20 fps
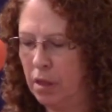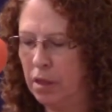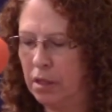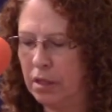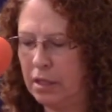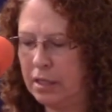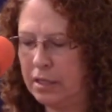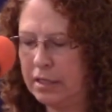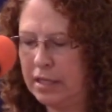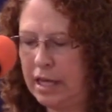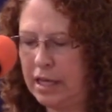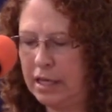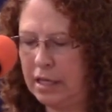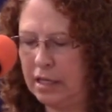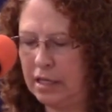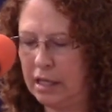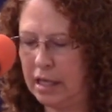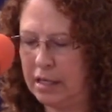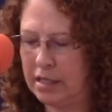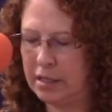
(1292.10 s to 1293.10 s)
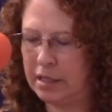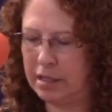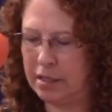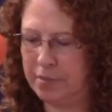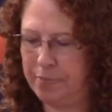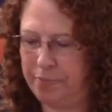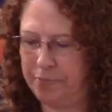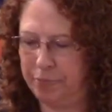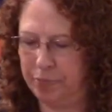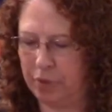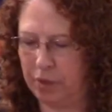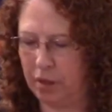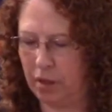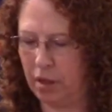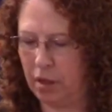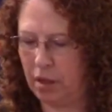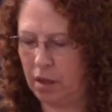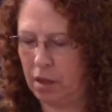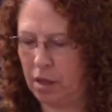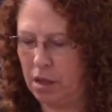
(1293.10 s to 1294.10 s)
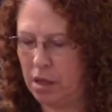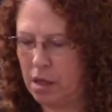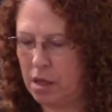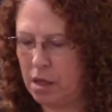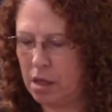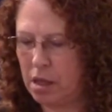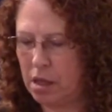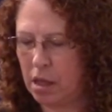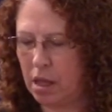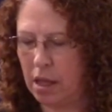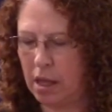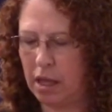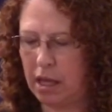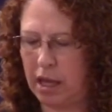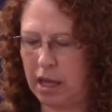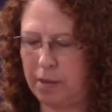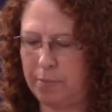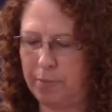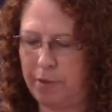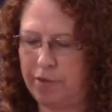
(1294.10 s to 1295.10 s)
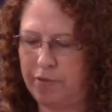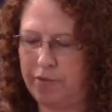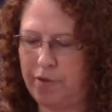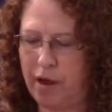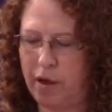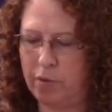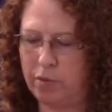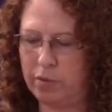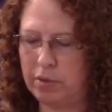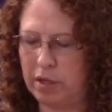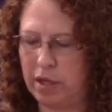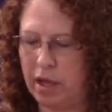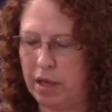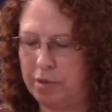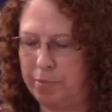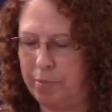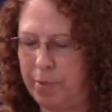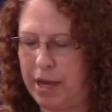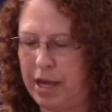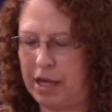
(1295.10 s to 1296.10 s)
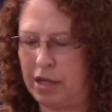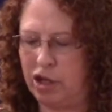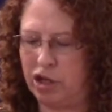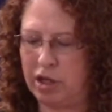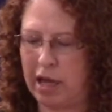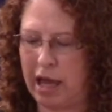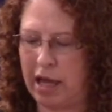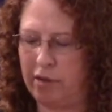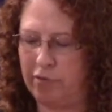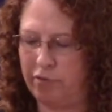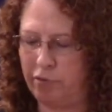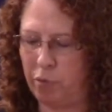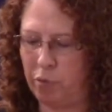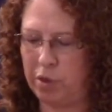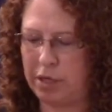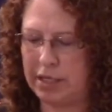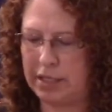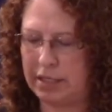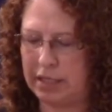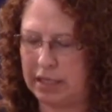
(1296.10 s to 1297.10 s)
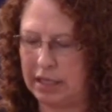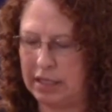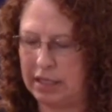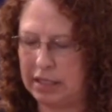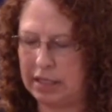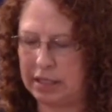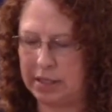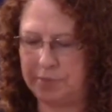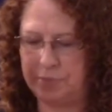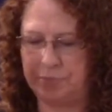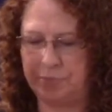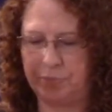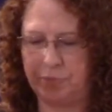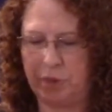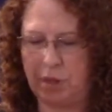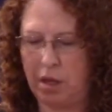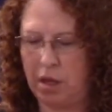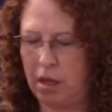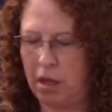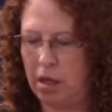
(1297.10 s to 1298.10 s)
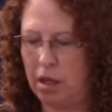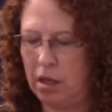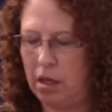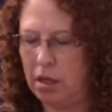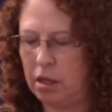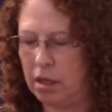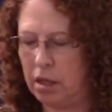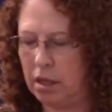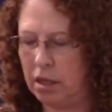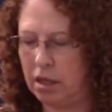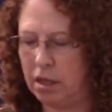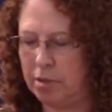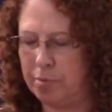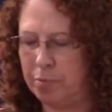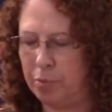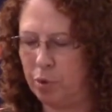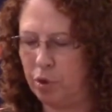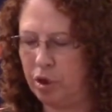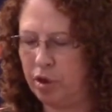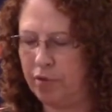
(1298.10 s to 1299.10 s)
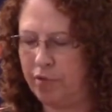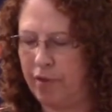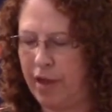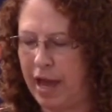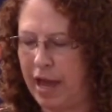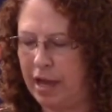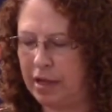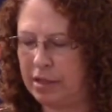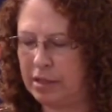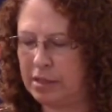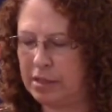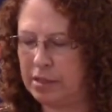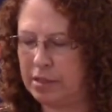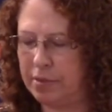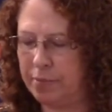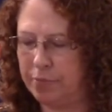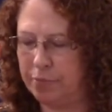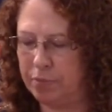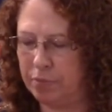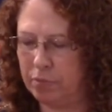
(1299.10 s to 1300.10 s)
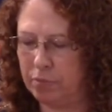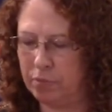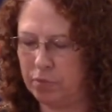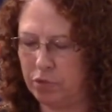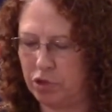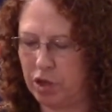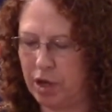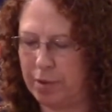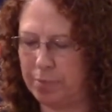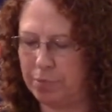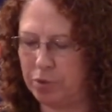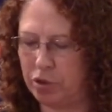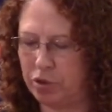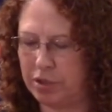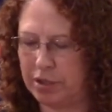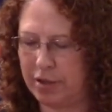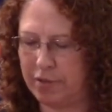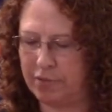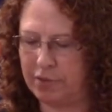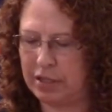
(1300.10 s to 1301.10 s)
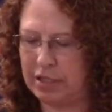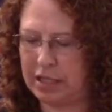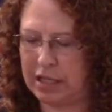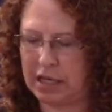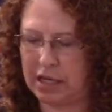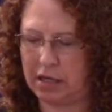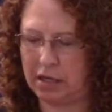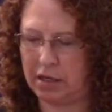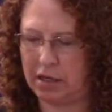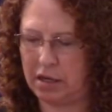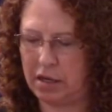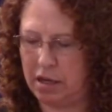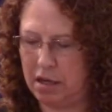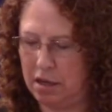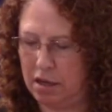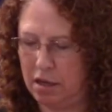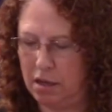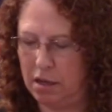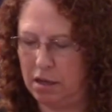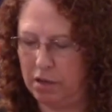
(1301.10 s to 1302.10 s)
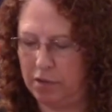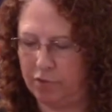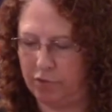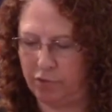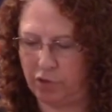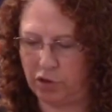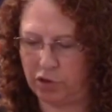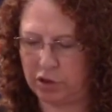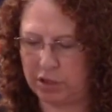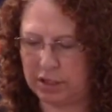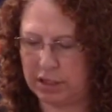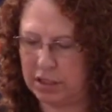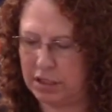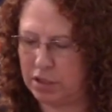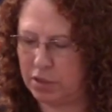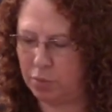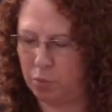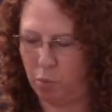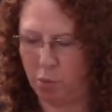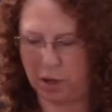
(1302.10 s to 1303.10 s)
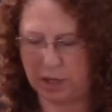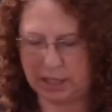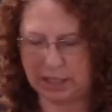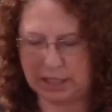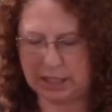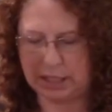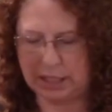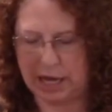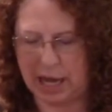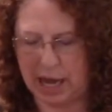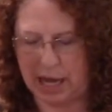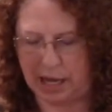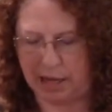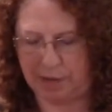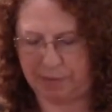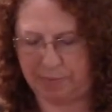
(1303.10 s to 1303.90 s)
The second lesson can be found on page 946 in the book of Acts, chapter 17, verses 1 to 9.